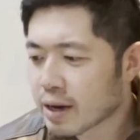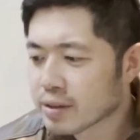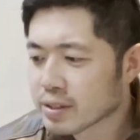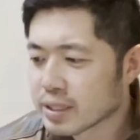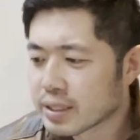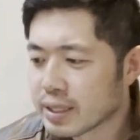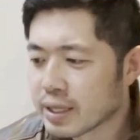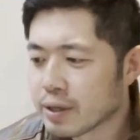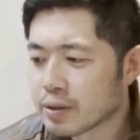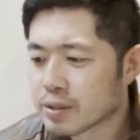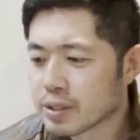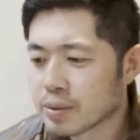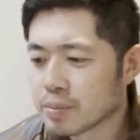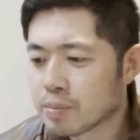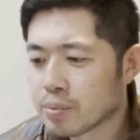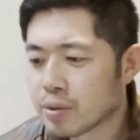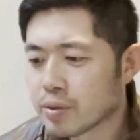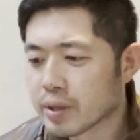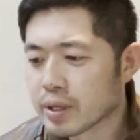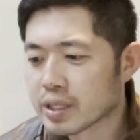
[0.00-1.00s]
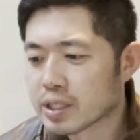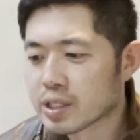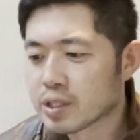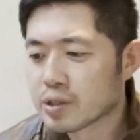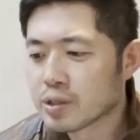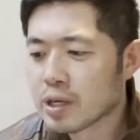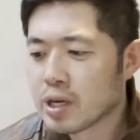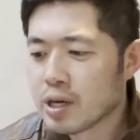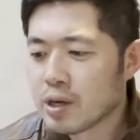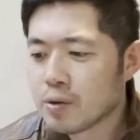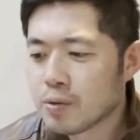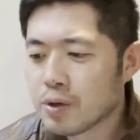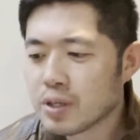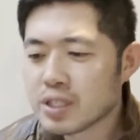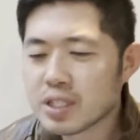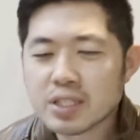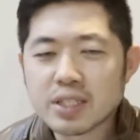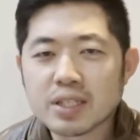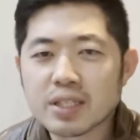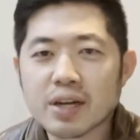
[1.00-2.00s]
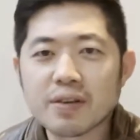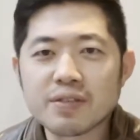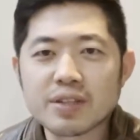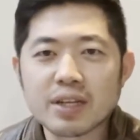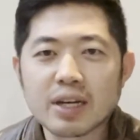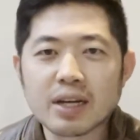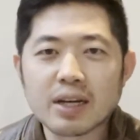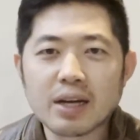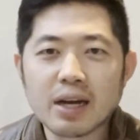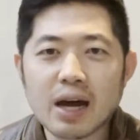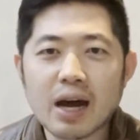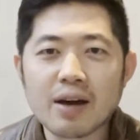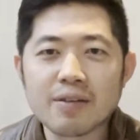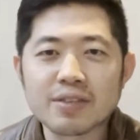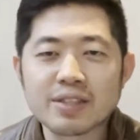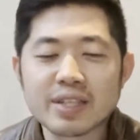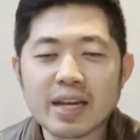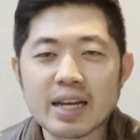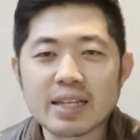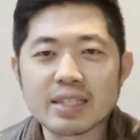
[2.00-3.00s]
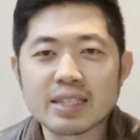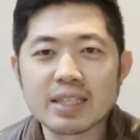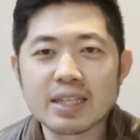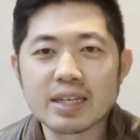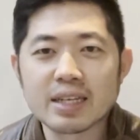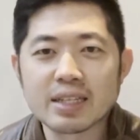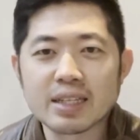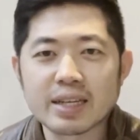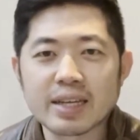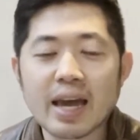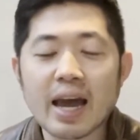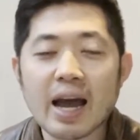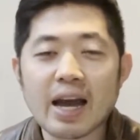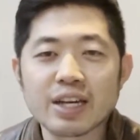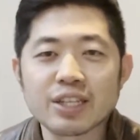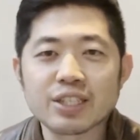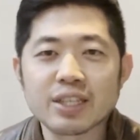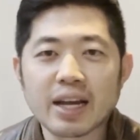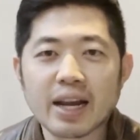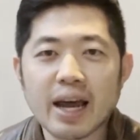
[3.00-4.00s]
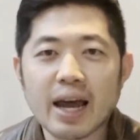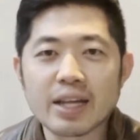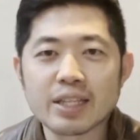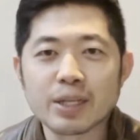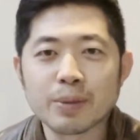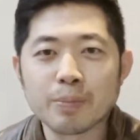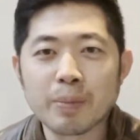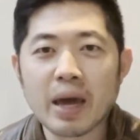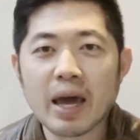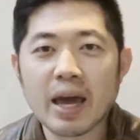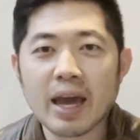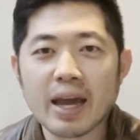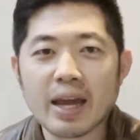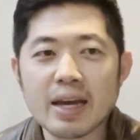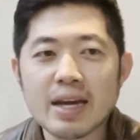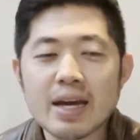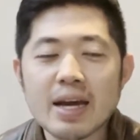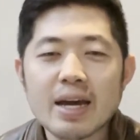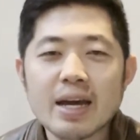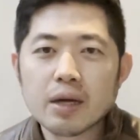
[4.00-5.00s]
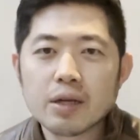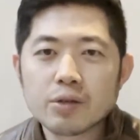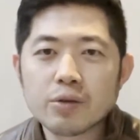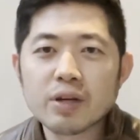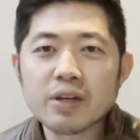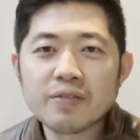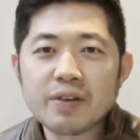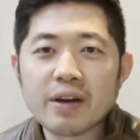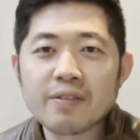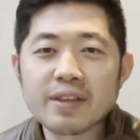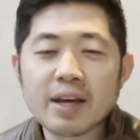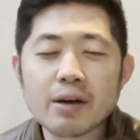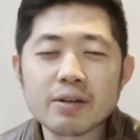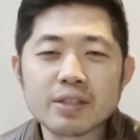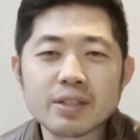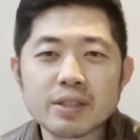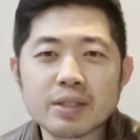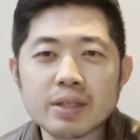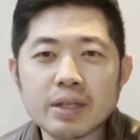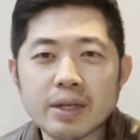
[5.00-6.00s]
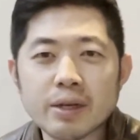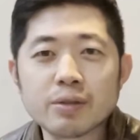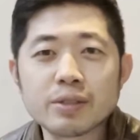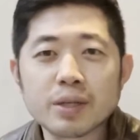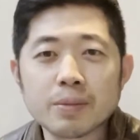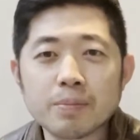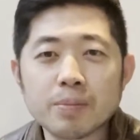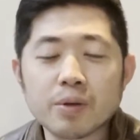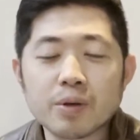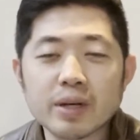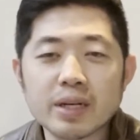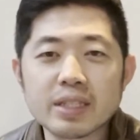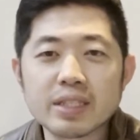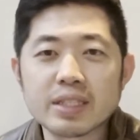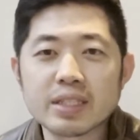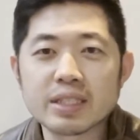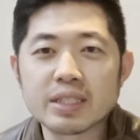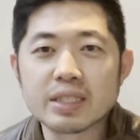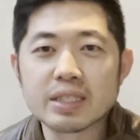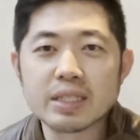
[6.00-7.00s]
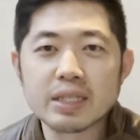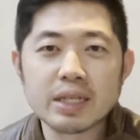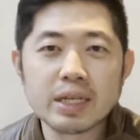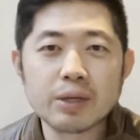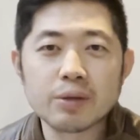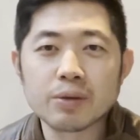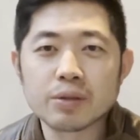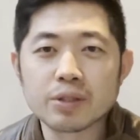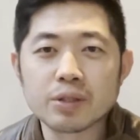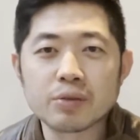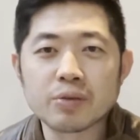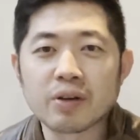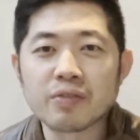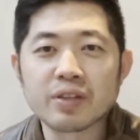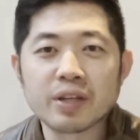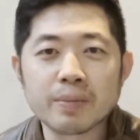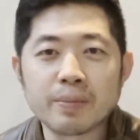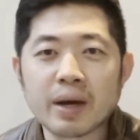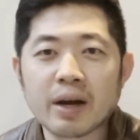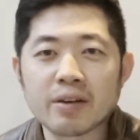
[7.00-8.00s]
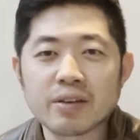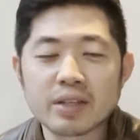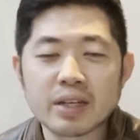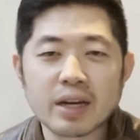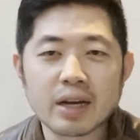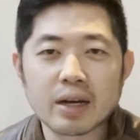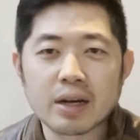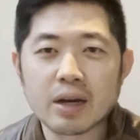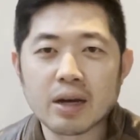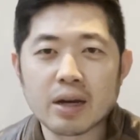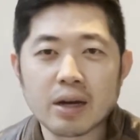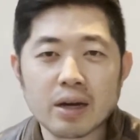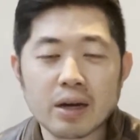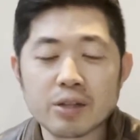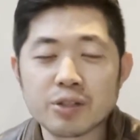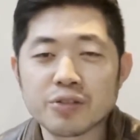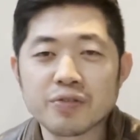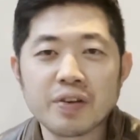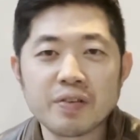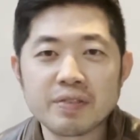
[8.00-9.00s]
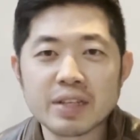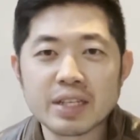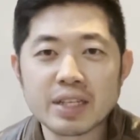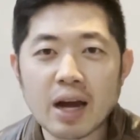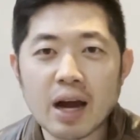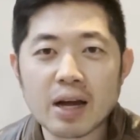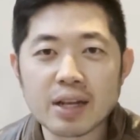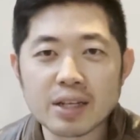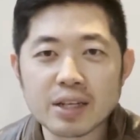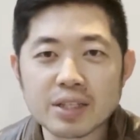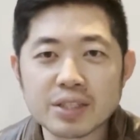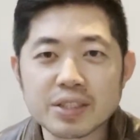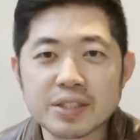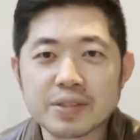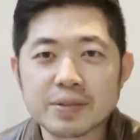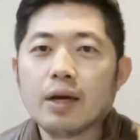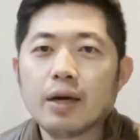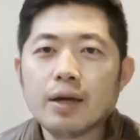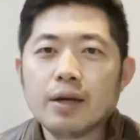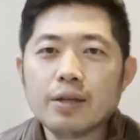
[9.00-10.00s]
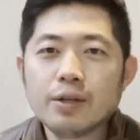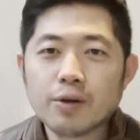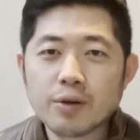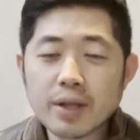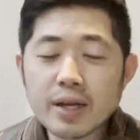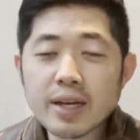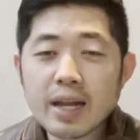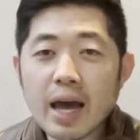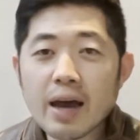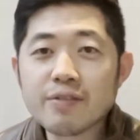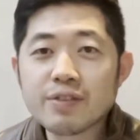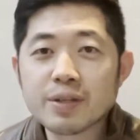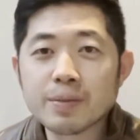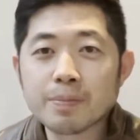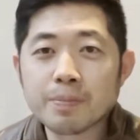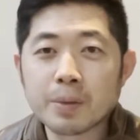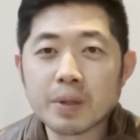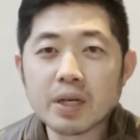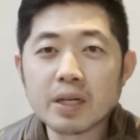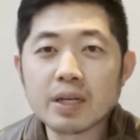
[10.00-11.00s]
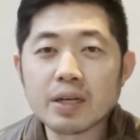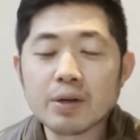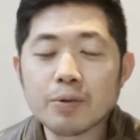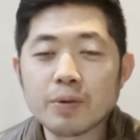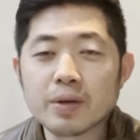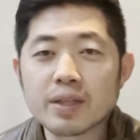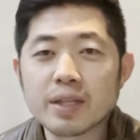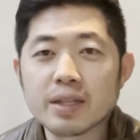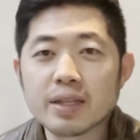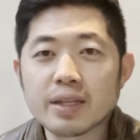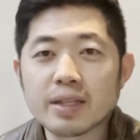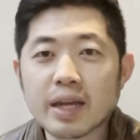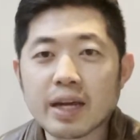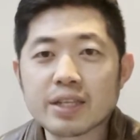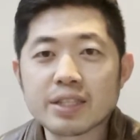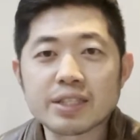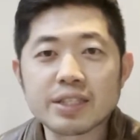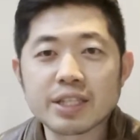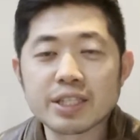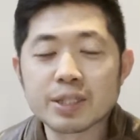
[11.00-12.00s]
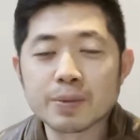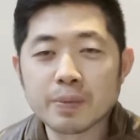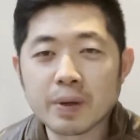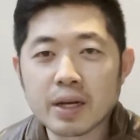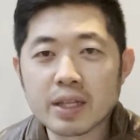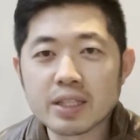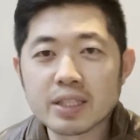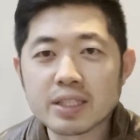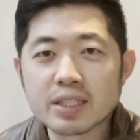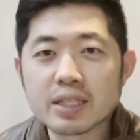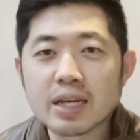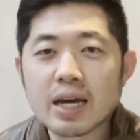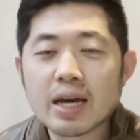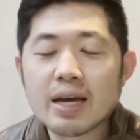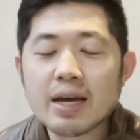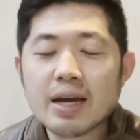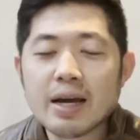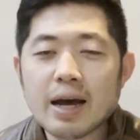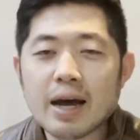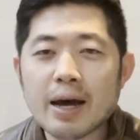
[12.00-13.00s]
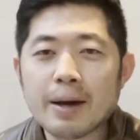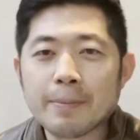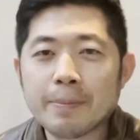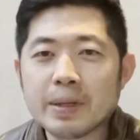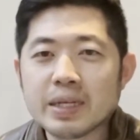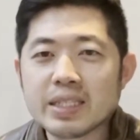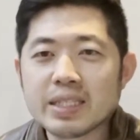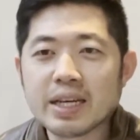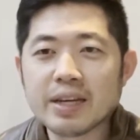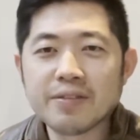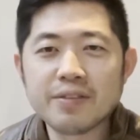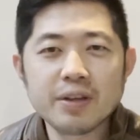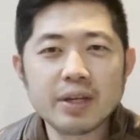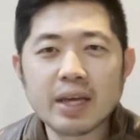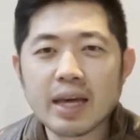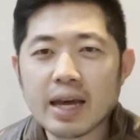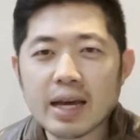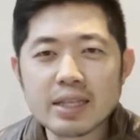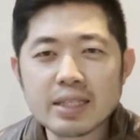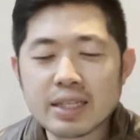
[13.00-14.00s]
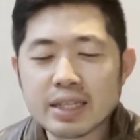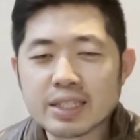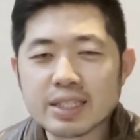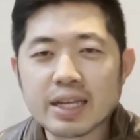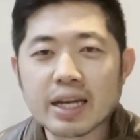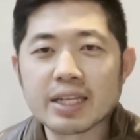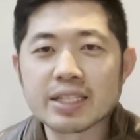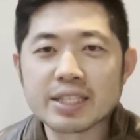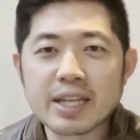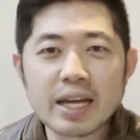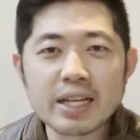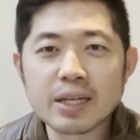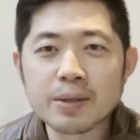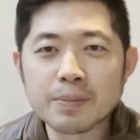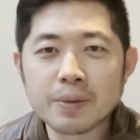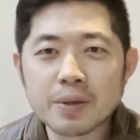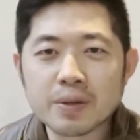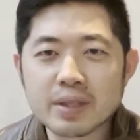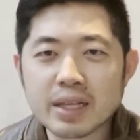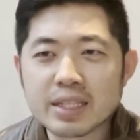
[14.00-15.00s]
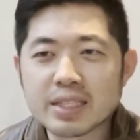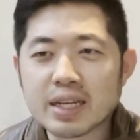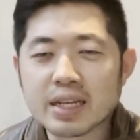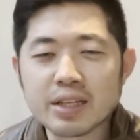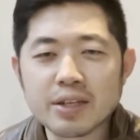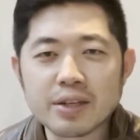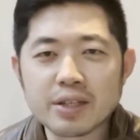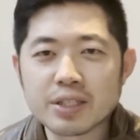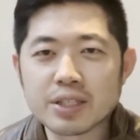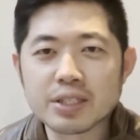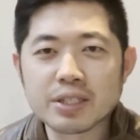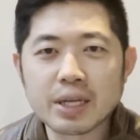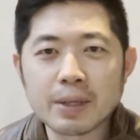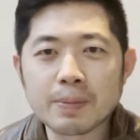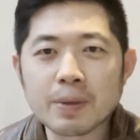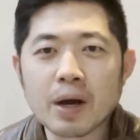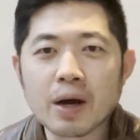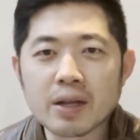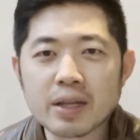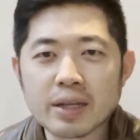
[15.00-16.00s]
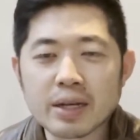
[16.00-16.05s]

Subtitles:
Hilton points, which is enough to offset the cash that I had to pay. 25,000 Hilton points is equal to roughly about $150. You'll then have to book within the next 6 months. But if you can't, it's extendable. They said you can just keep calling